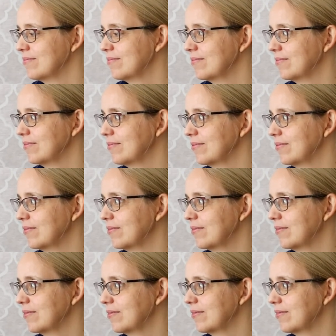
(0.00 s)

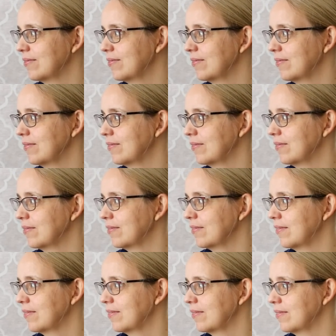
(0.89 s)

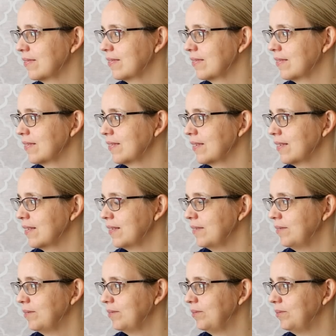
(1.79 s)

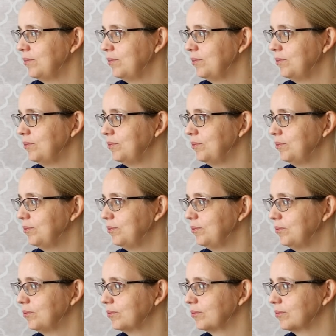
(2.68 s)
The person shown says nothing.